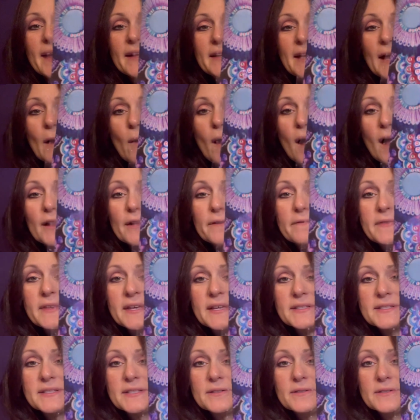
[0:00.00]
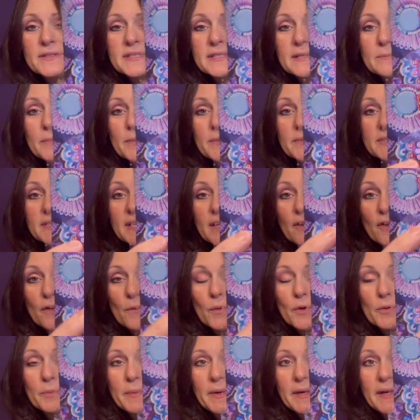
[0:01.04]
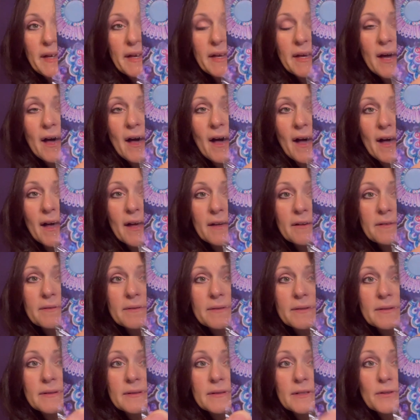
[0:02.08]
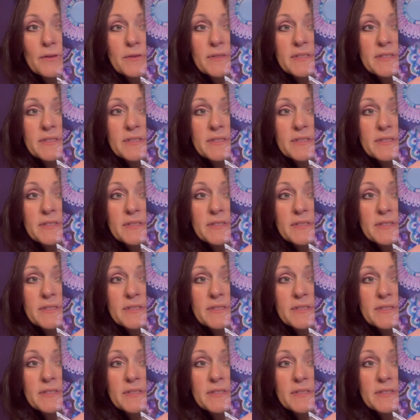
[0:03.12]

Now all of these little symbols here will be little